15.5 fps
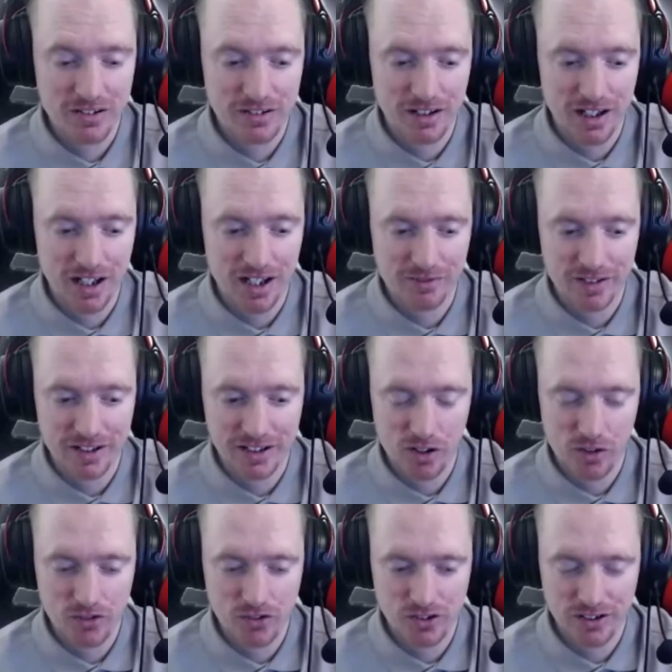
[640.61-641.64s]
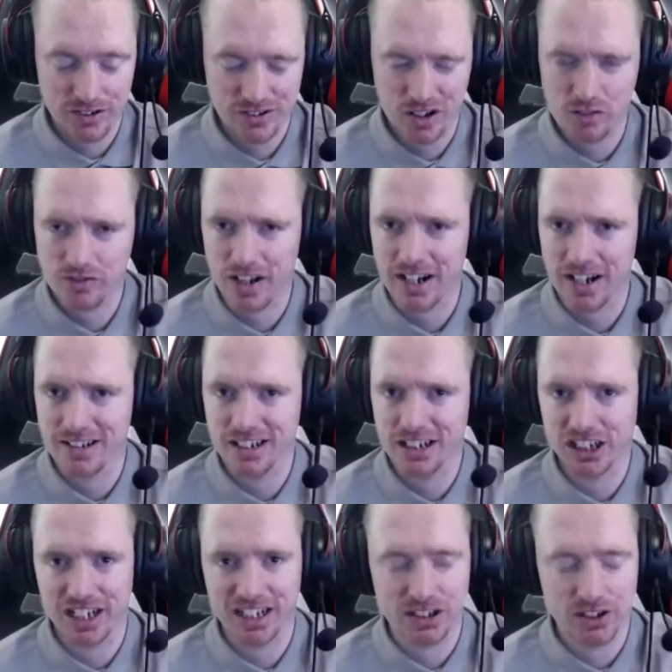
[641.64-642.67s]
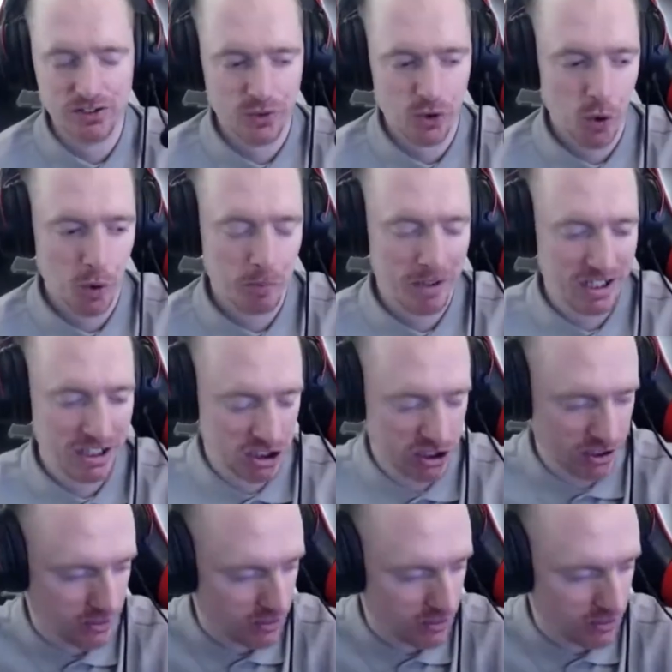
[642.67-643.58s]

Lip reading: I think obviously Southgate did change his formation.